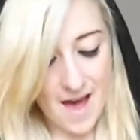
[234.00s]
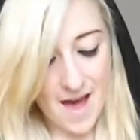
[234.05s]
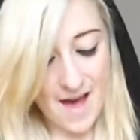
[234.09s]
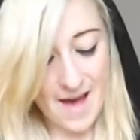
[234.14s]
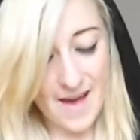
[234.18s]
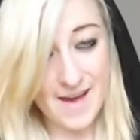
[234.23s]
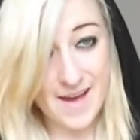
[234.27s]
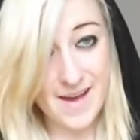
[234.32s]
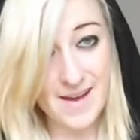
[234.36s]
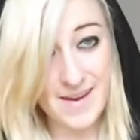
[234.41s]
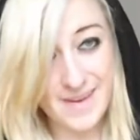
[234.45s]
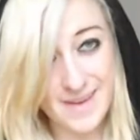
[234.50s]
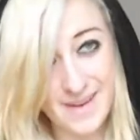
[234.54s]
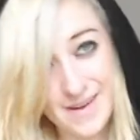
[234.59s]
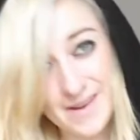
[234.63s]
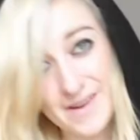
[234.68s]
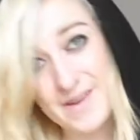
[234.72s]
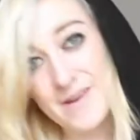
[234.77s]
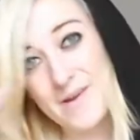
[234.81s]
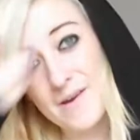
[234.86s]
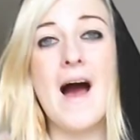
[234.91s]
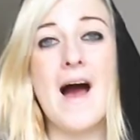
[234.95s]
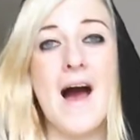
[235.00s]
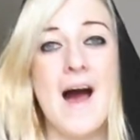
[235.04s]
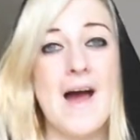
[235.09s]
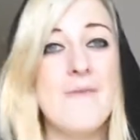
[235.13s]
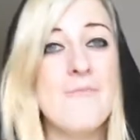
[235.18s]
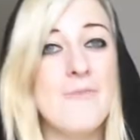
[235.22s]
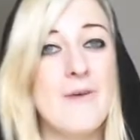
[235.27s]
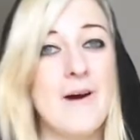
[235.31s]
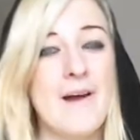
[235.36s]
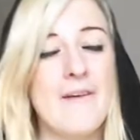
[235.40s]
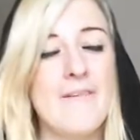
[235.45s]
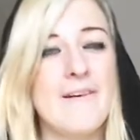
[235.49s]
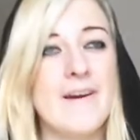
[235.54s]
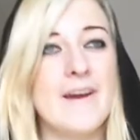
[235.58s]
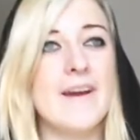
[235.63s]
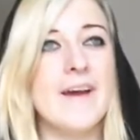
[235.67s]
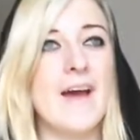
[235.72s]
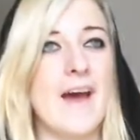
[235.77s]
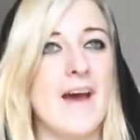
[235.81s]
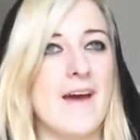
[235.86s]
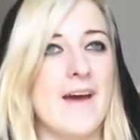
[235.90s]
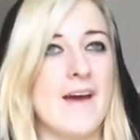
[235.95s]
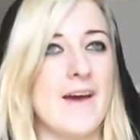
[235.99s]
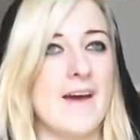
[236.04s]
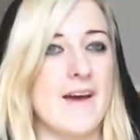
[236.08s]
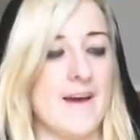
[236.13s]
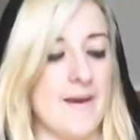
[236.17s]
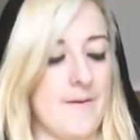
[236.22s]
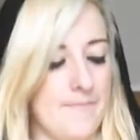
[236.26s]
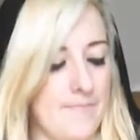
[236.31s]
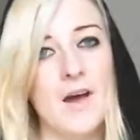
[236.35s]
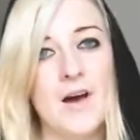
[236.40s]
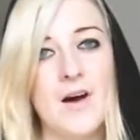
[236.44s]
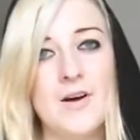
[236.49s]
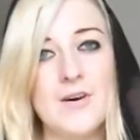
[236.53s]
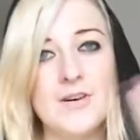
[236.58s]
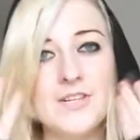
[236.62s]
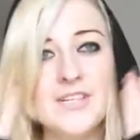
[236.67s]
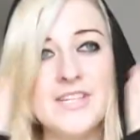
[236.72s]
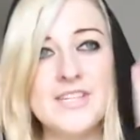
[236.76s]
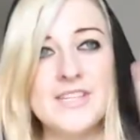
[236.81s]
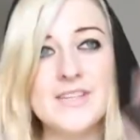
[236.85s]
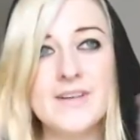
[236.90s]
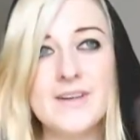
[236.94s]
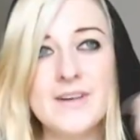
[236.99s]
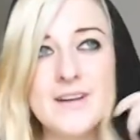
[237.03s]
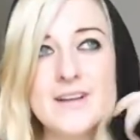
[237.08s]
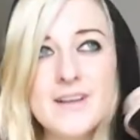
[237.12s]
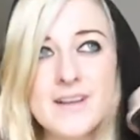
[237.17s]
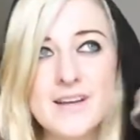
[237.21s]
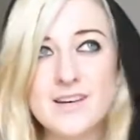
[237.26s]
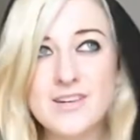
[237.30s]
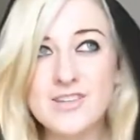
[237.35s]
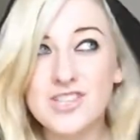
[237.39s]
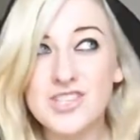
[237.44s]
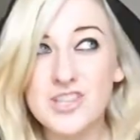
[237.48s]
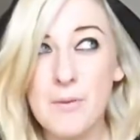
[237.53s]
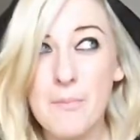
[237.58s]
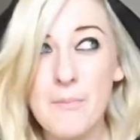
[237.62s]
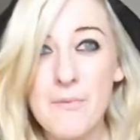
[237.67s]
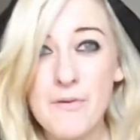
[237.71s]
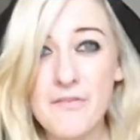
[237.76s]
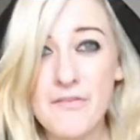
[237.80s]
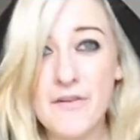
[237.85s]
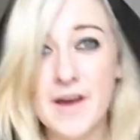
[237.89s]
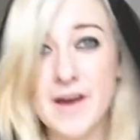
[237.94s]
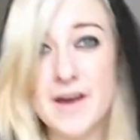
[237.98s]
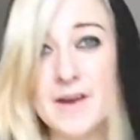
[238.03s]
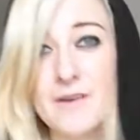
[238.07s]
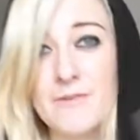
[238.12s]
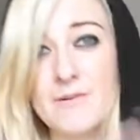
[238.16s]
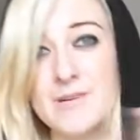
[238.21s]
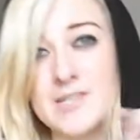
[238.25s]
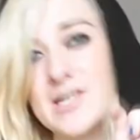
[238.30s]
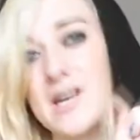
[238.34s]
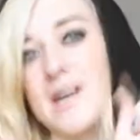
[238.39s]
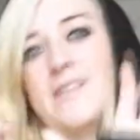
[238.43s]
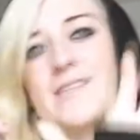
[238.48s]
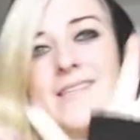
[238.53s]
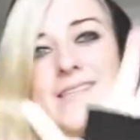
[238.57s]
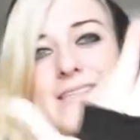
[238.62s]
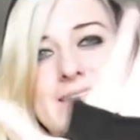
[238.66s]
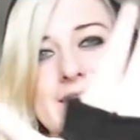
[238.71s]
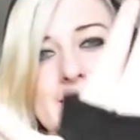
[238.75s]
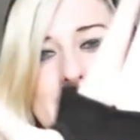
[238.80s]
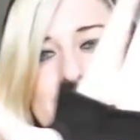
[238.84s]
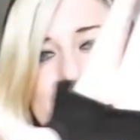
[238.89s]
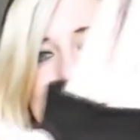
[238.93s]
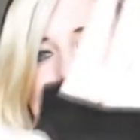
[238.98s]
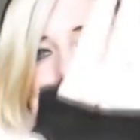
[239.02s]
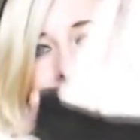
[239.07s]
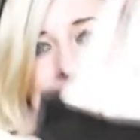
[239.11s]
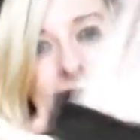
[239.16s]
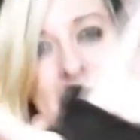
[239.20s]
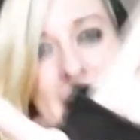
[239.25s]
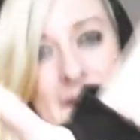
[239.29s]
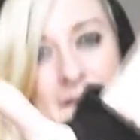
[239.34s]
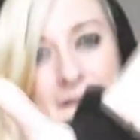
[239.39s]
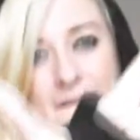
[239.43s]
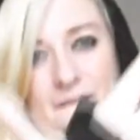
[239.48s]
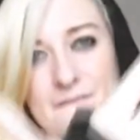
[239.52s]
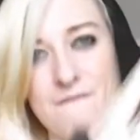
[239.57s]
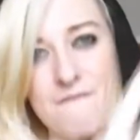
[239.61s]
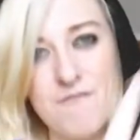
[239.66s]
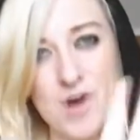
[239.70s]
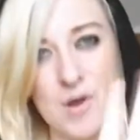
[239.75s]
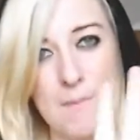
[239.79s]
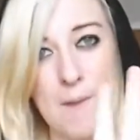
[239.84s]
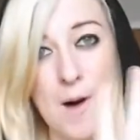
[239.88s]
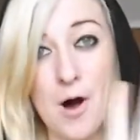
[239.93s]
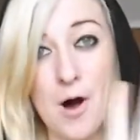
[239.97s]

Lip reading: And I'm wearing a hooded little jumper thing which has these cool thumb